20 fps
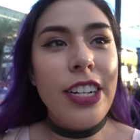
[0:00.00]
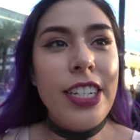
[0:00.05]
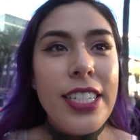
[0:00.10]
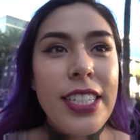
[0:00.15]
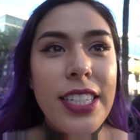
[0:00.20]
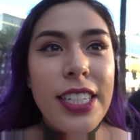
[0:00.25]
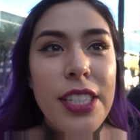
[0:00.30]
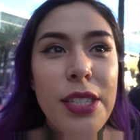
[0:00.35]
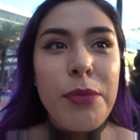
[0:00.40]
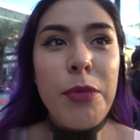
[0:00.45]
already
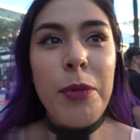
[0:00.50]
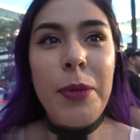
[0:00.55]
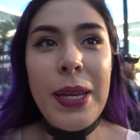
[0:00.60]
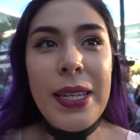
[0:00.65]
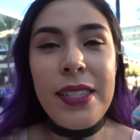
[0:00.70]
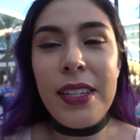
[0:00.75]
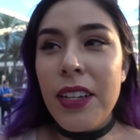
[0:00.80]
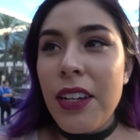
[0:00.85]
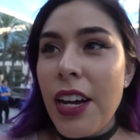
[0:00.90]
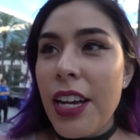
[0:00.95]
see some
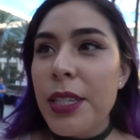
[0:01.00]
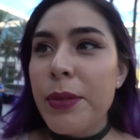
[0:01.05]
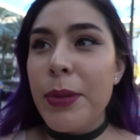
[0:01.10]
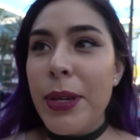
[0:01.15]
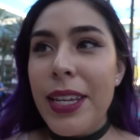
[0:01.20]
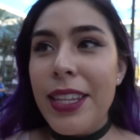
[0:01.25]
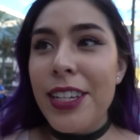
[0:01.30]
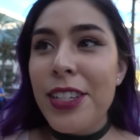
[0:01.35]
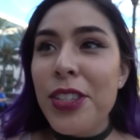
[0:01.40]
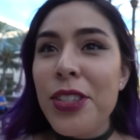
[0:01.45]
amazing
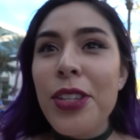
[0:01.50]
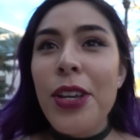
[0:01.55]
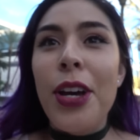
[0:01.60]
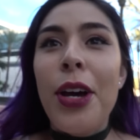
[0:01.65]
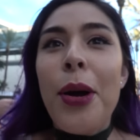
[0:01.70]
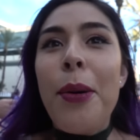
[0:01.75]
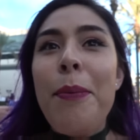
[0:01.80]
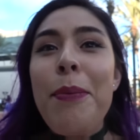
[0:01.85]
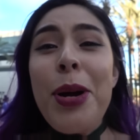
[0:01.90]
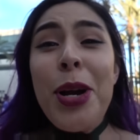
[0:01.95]
cosplay. There's
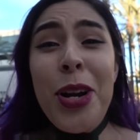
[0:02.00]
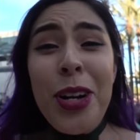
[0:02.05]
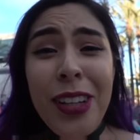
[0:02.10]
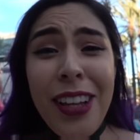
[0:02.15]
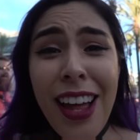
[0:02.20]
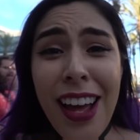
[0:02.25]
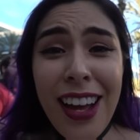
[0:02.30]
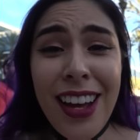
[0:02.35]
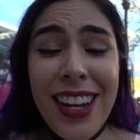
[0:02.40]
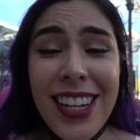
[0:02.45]

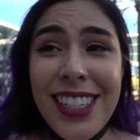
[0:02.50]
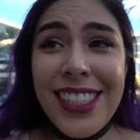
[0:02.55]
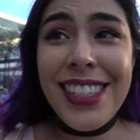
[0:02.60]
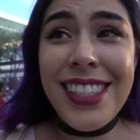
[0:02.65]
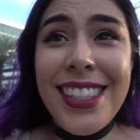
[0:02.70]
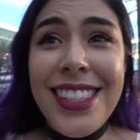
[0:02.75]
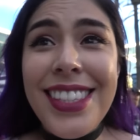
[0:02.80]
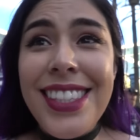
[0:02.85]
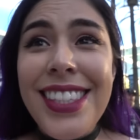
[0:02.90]
Murlocs.